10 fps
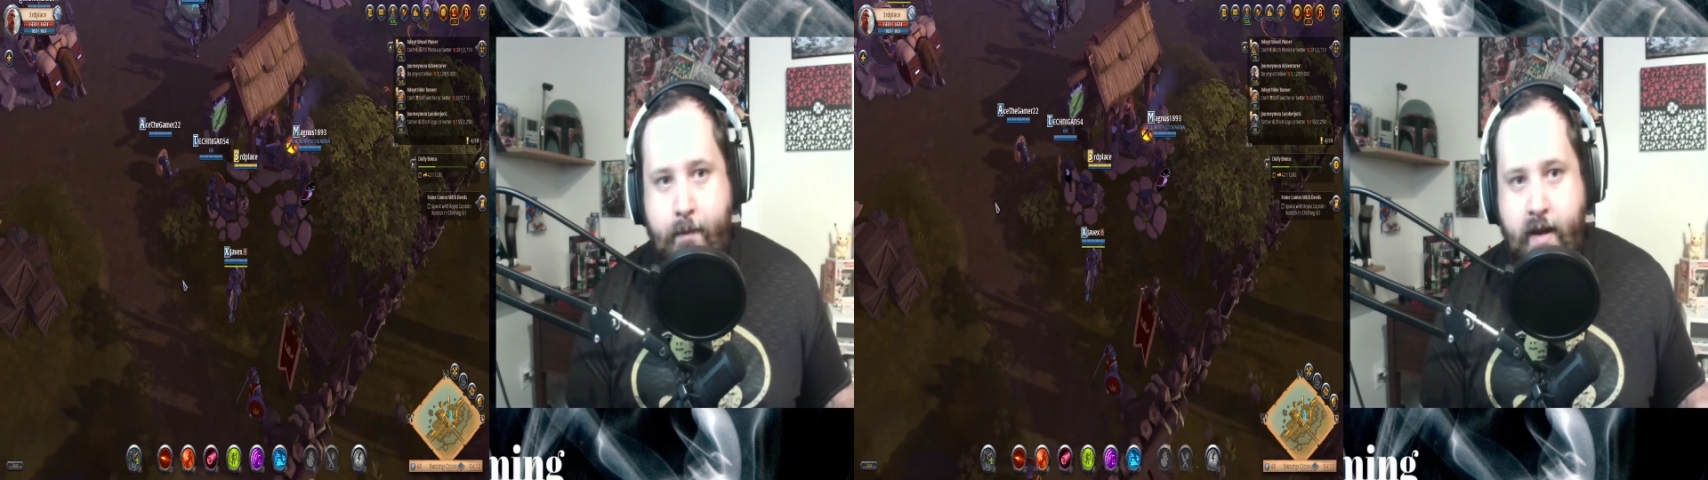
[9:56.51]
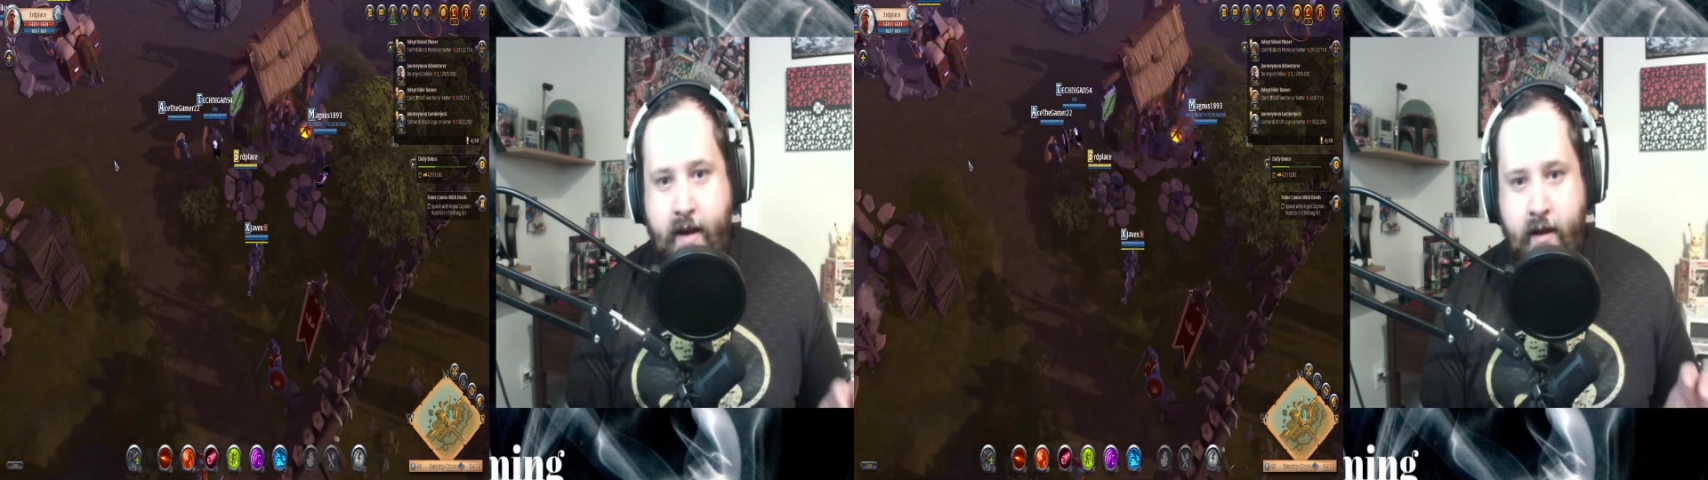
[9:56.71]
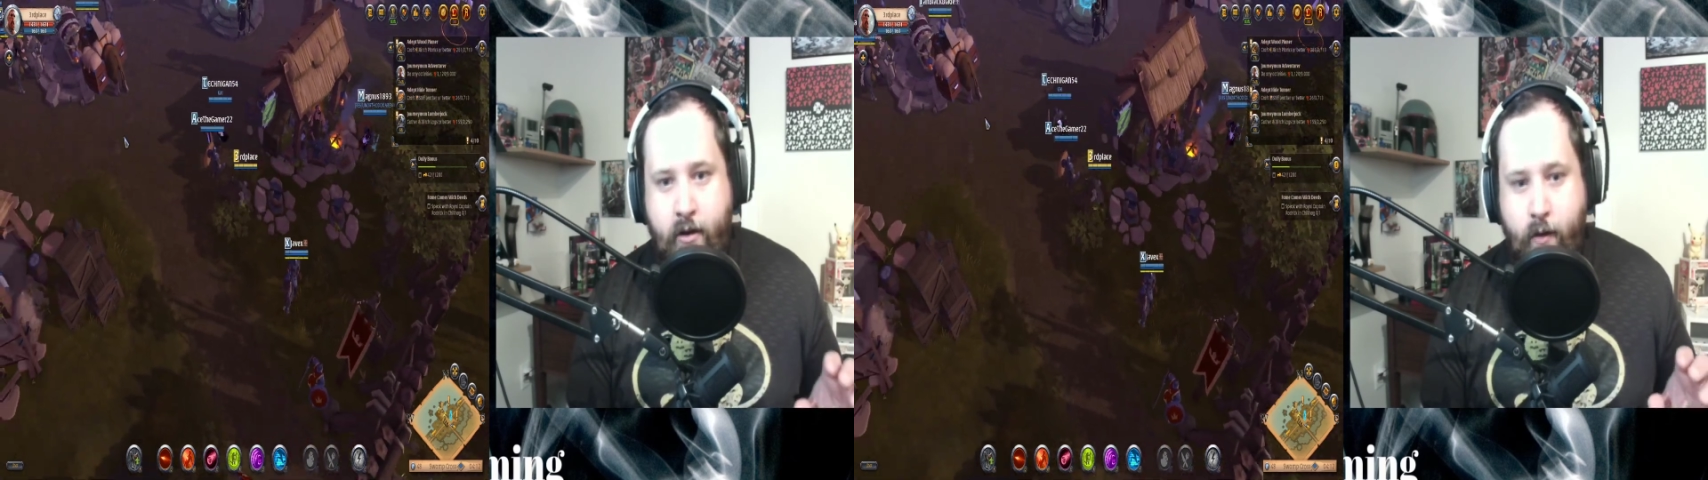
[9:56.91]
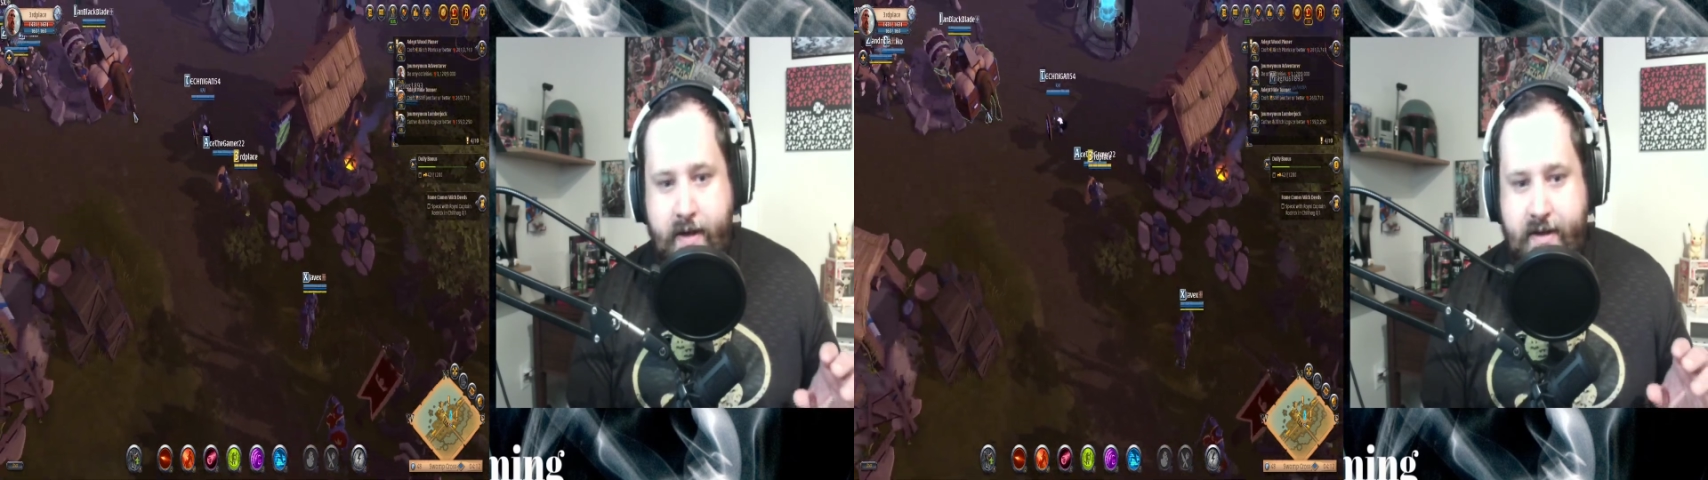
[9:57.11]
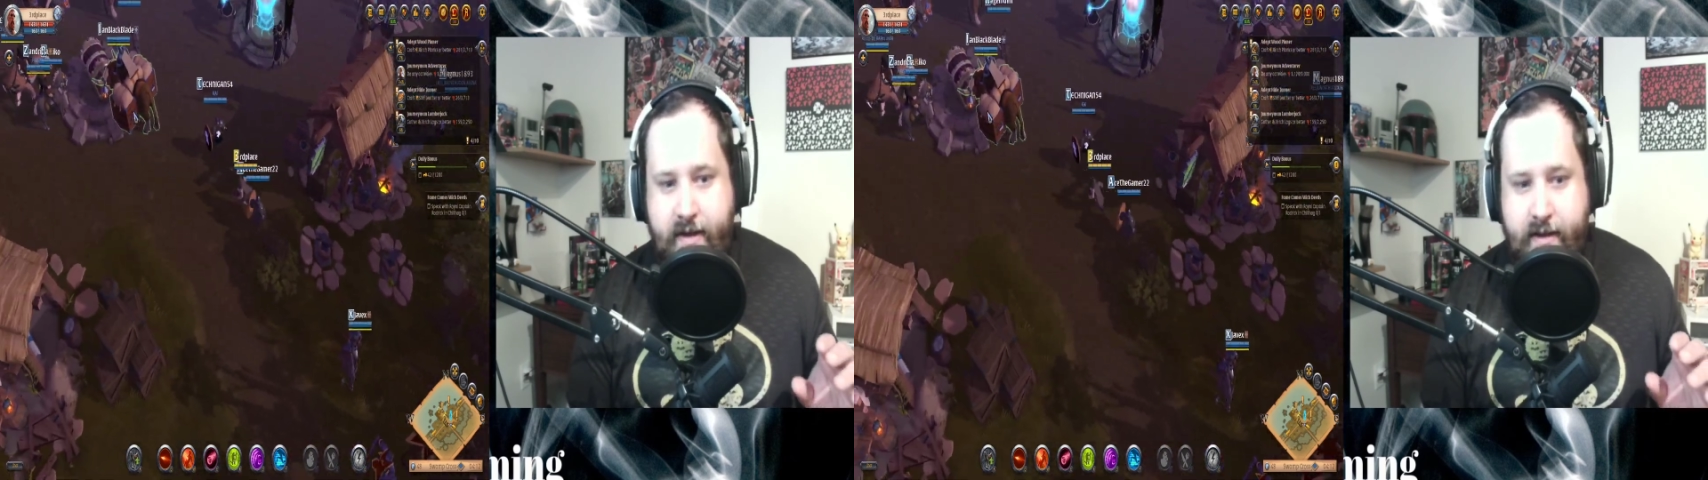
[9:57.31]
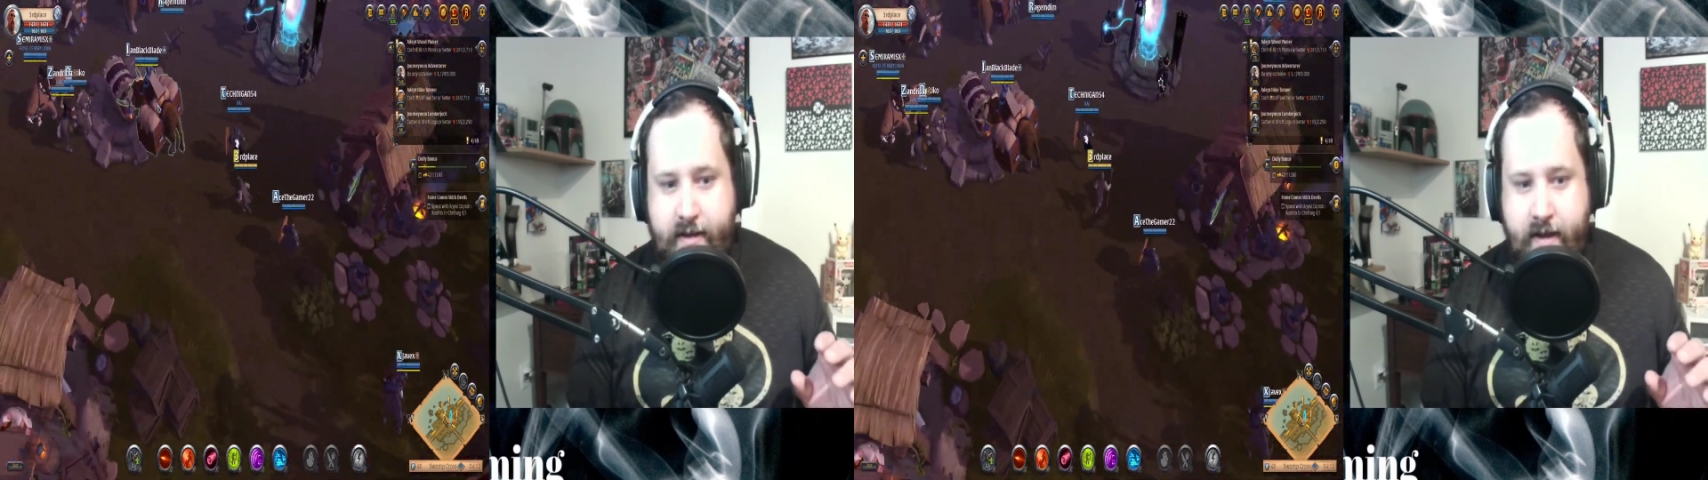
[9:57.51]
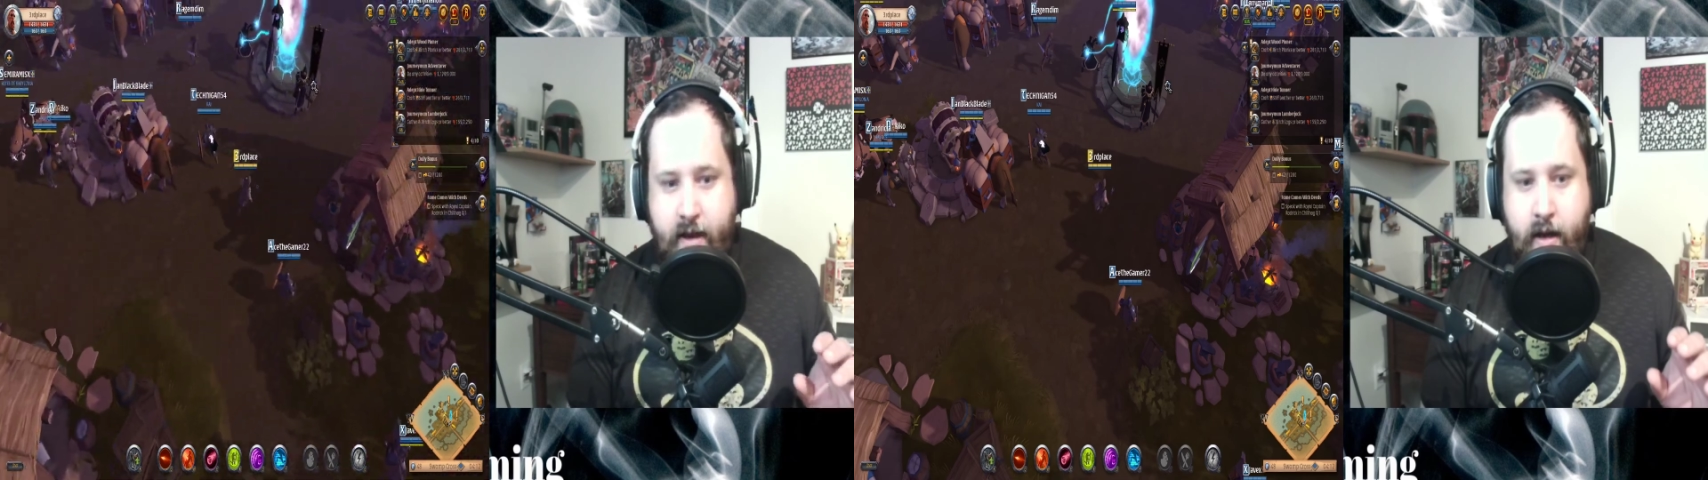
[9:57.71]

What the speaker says: It increases